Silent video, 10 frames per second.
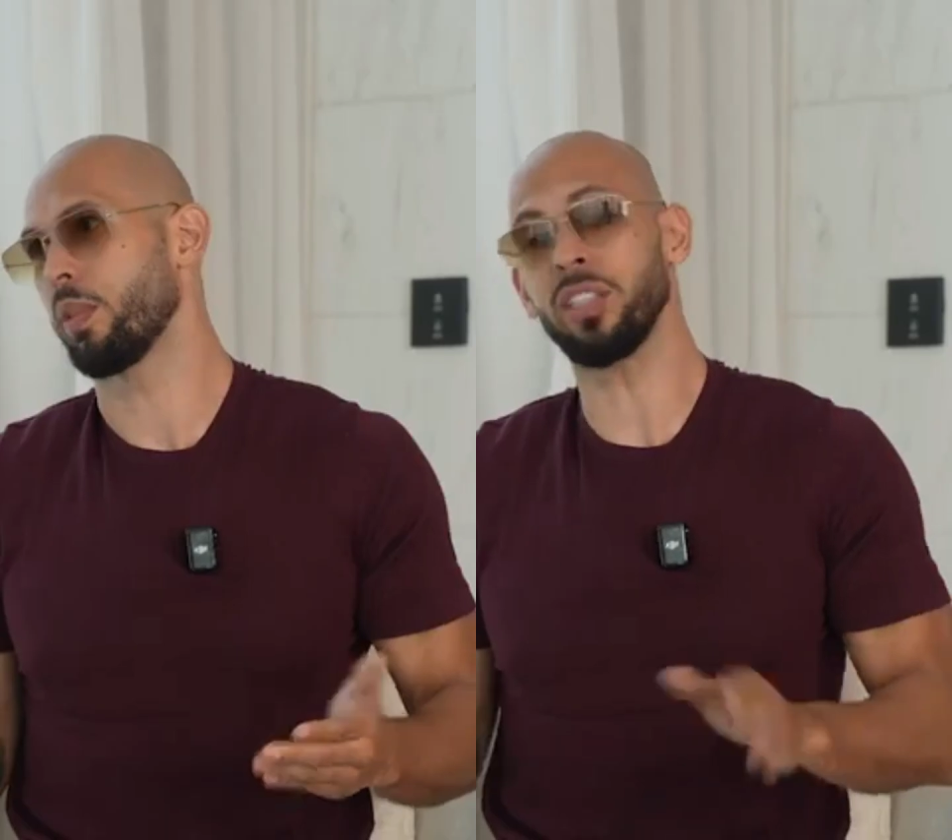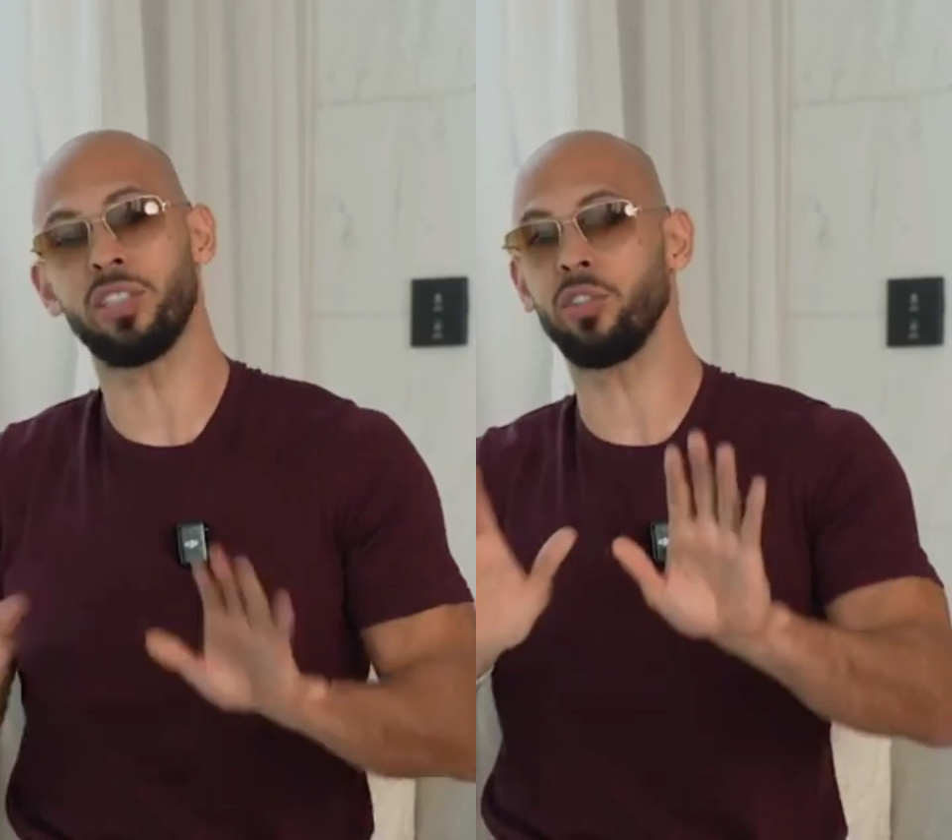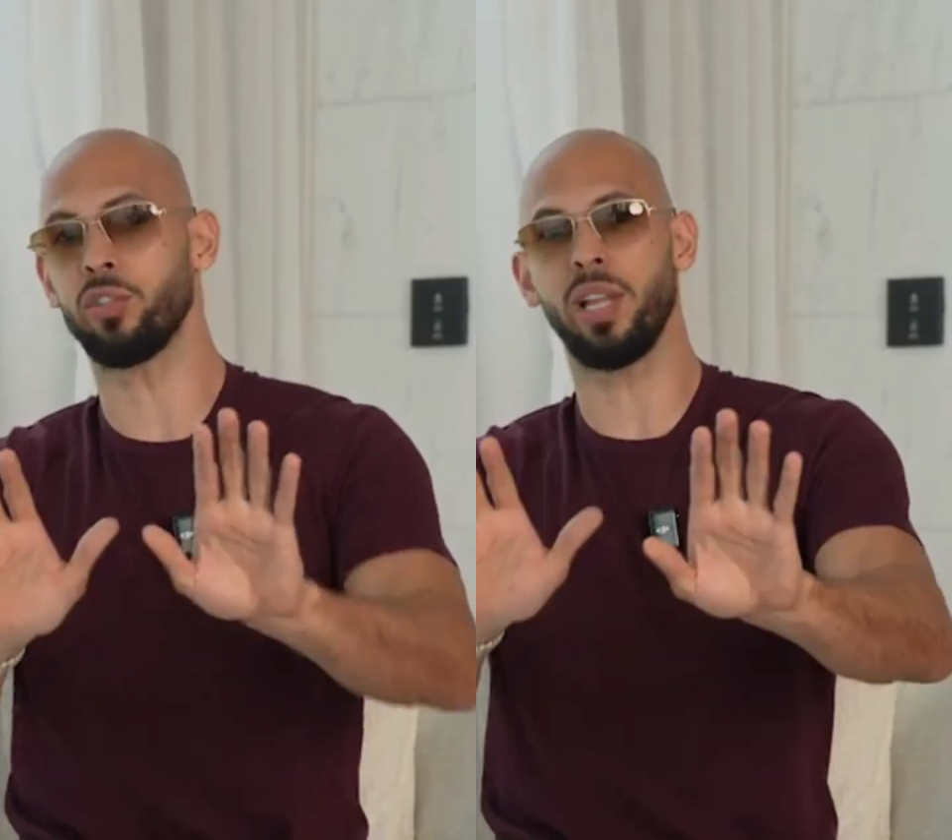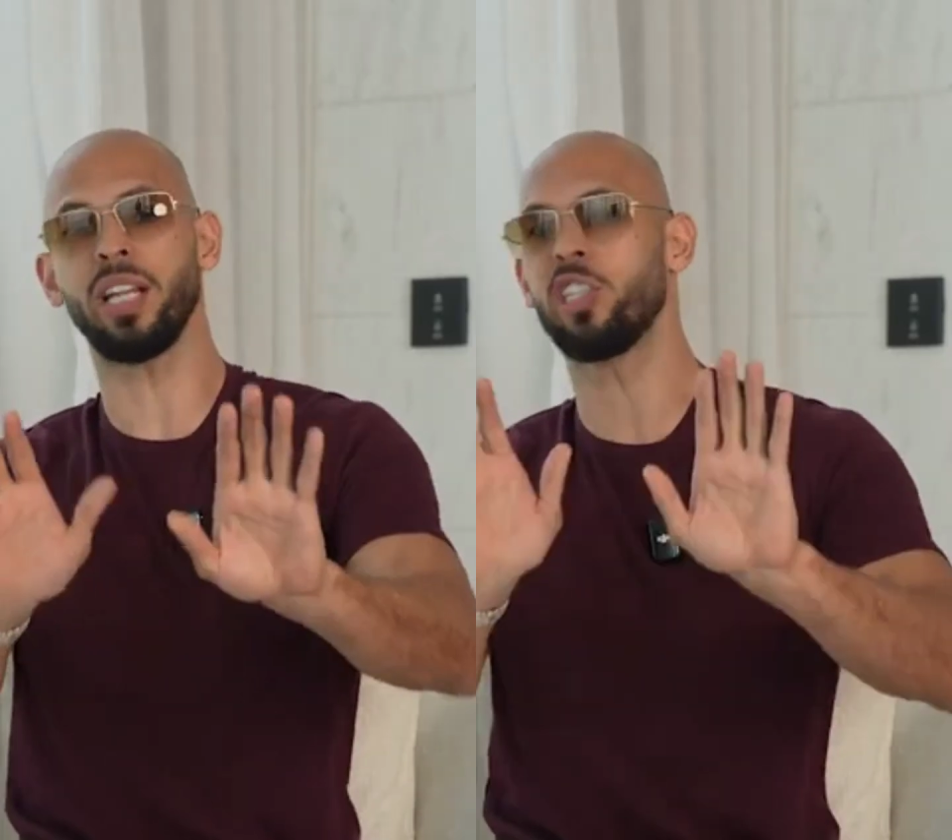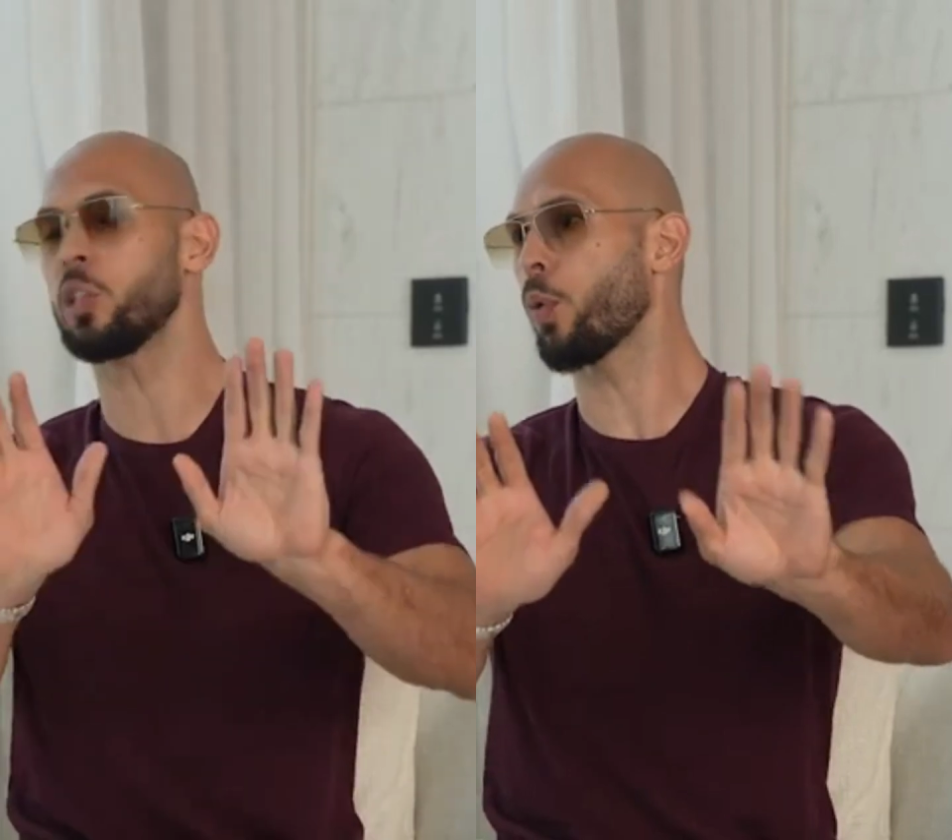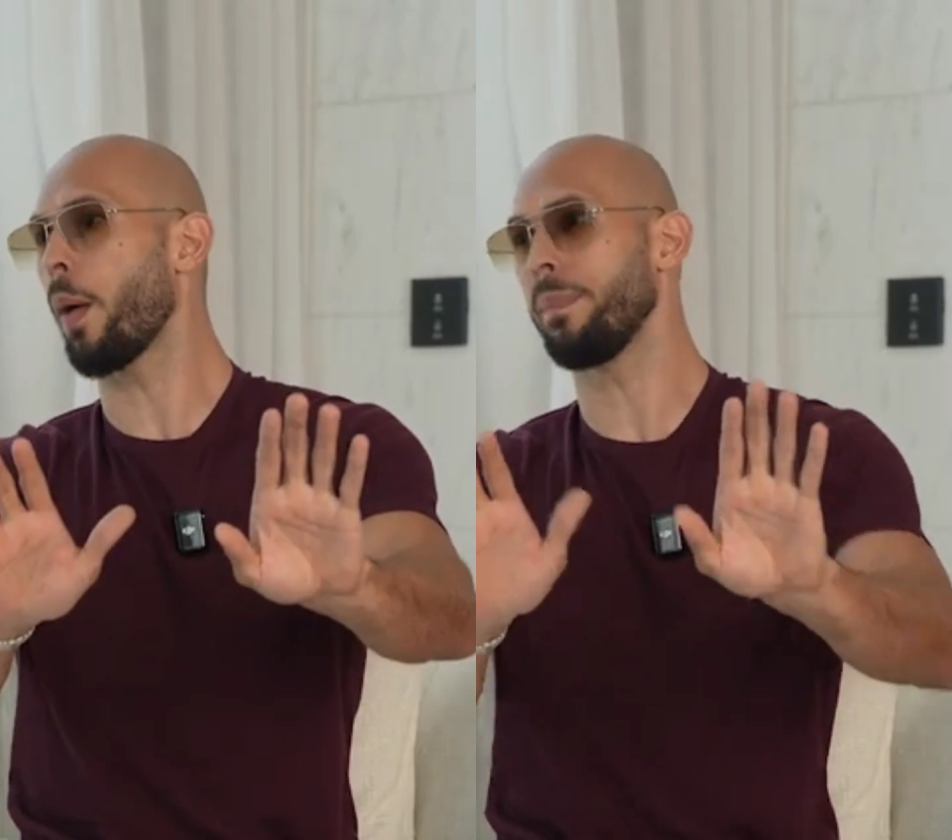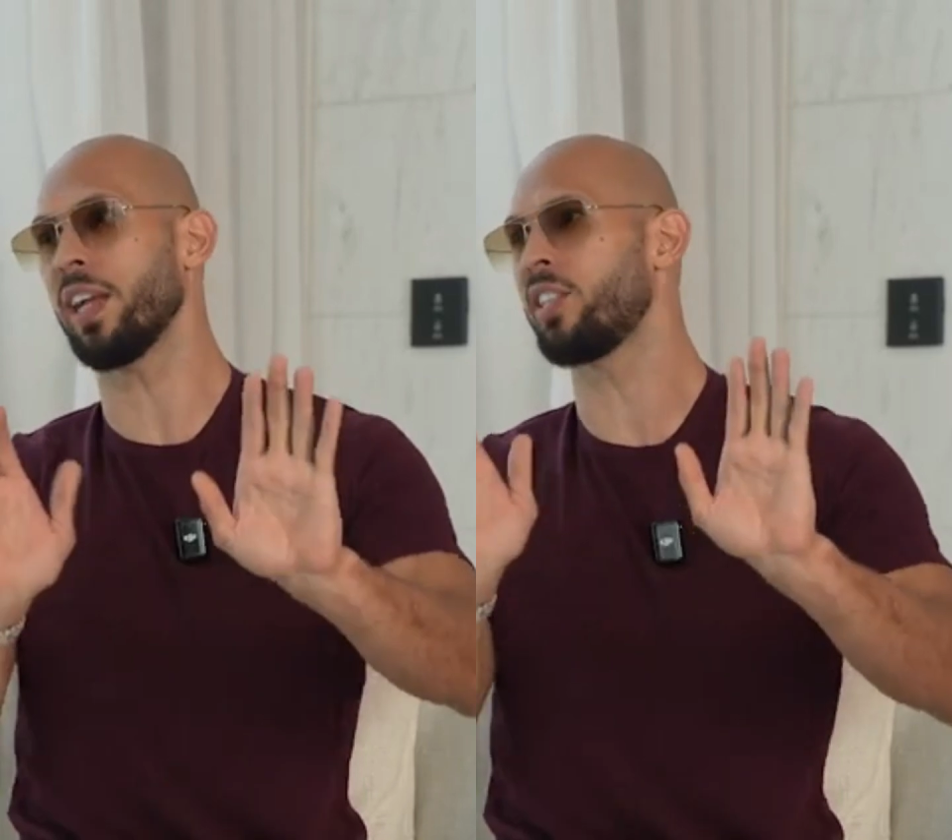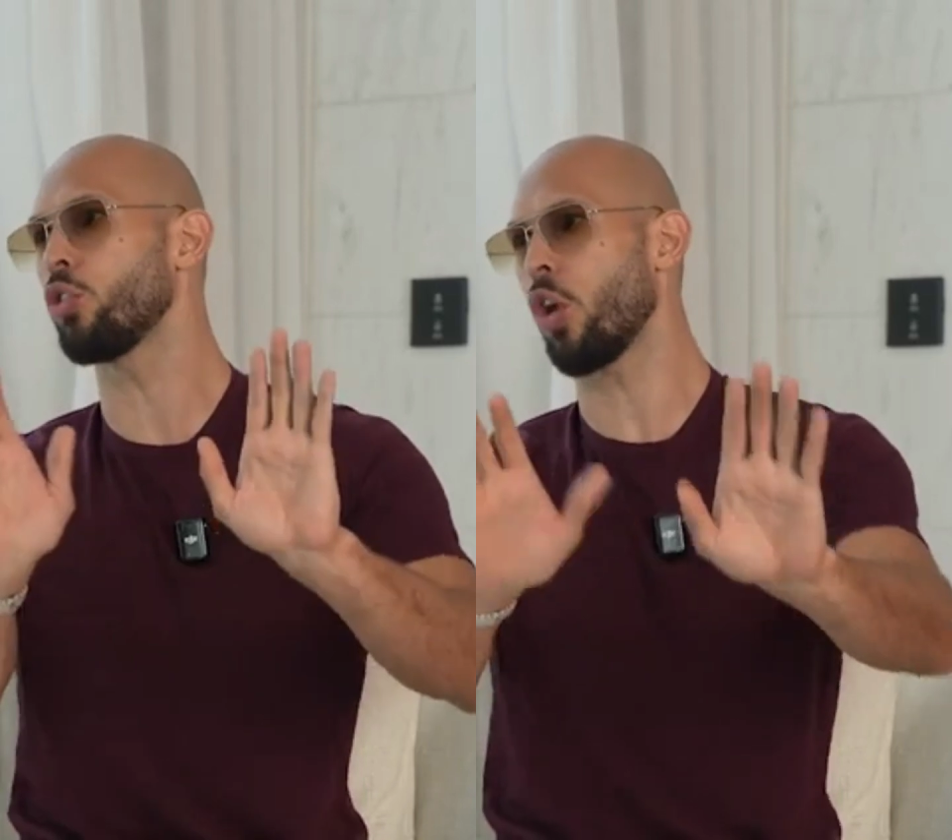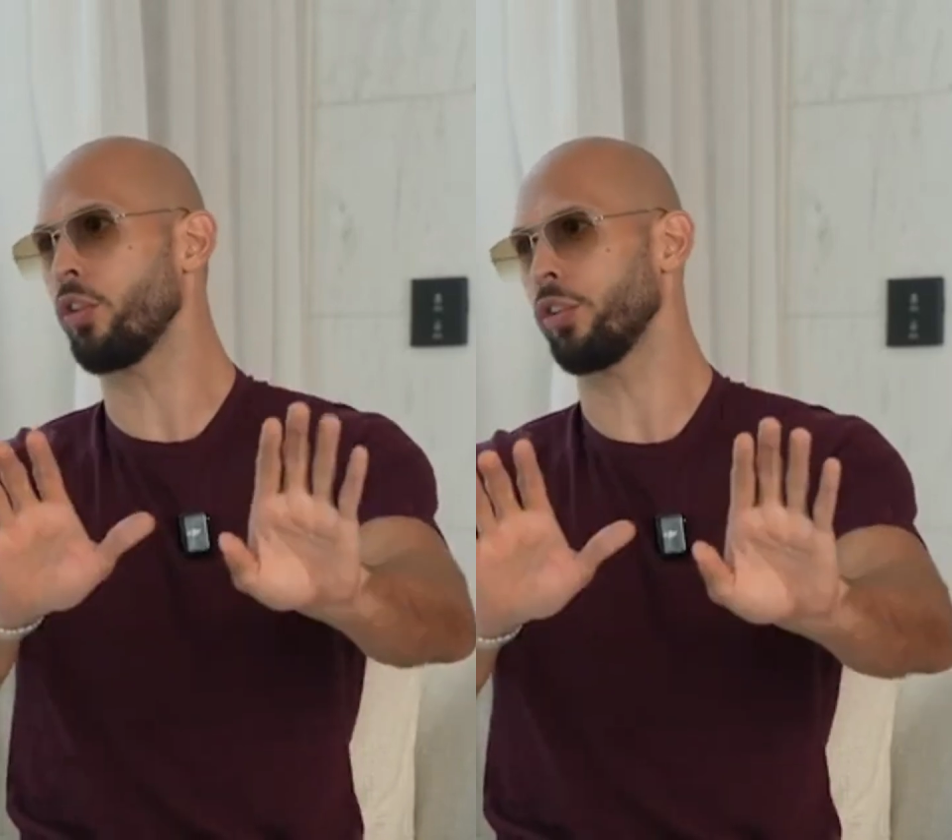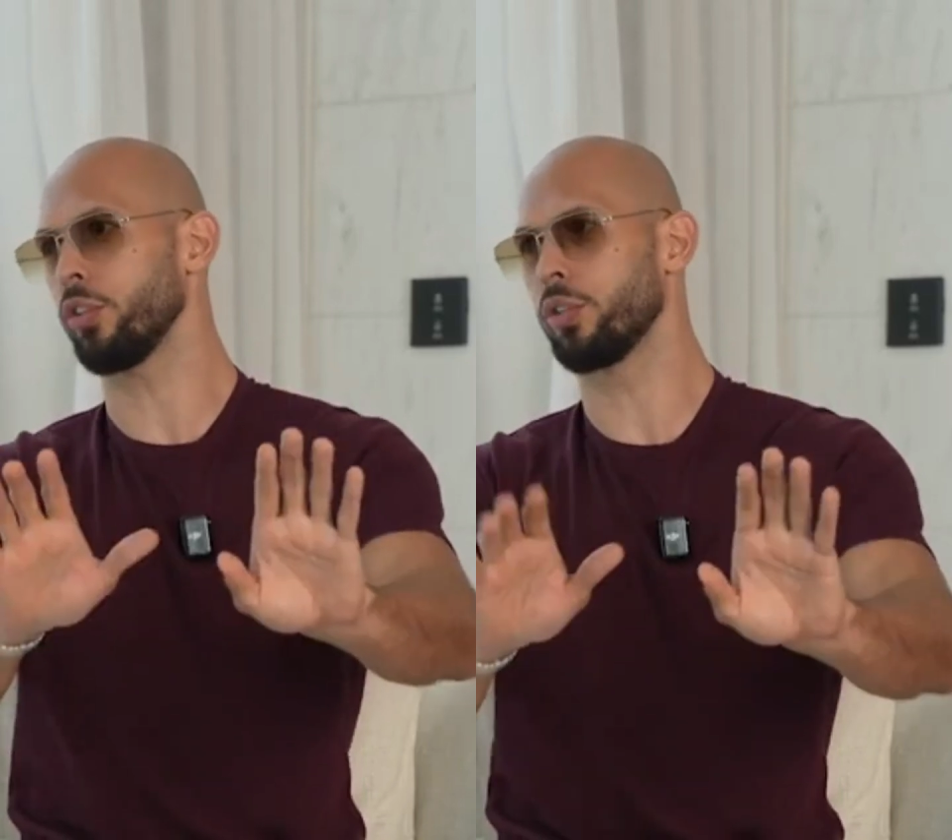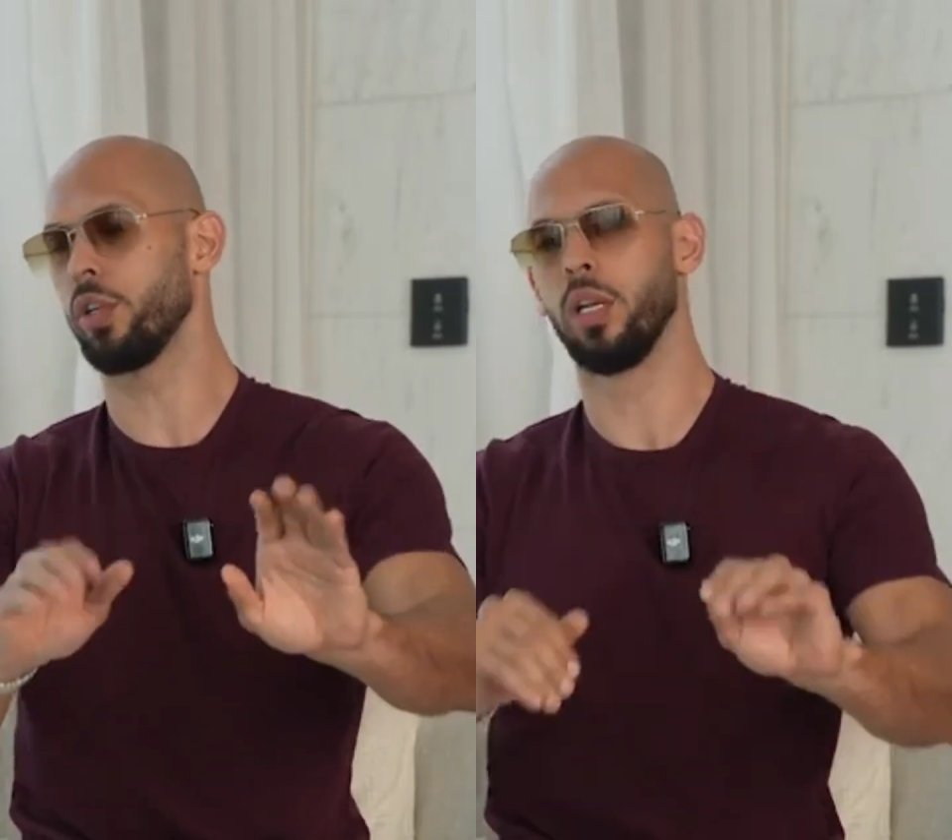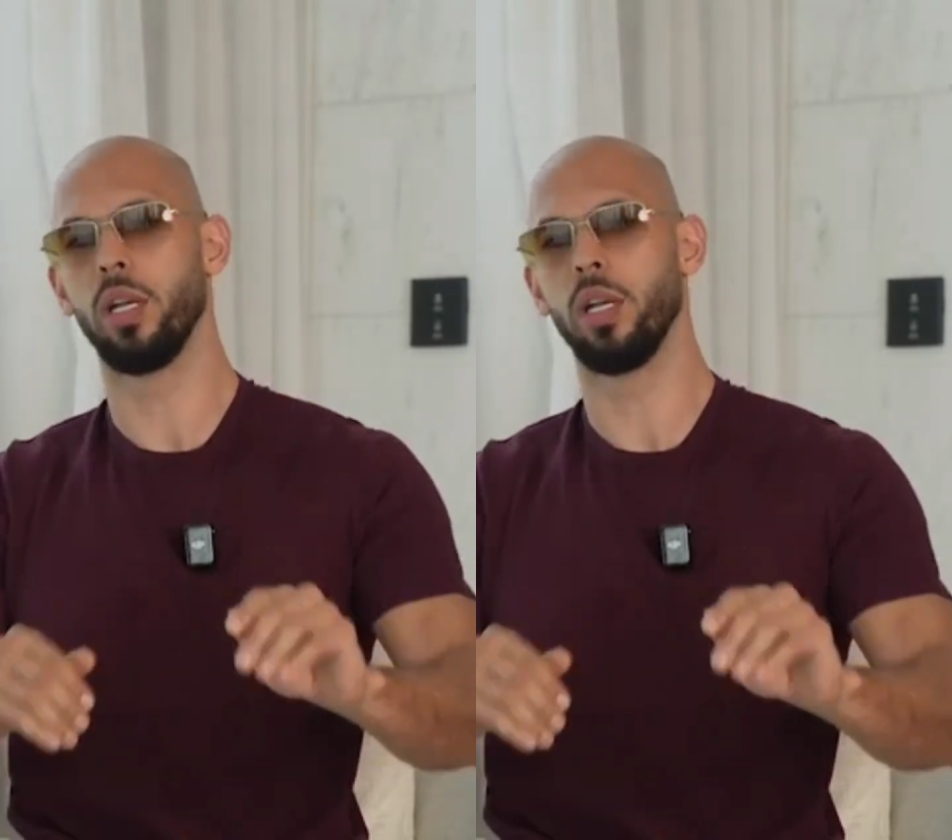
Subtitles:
That's his problem. That's his conscience.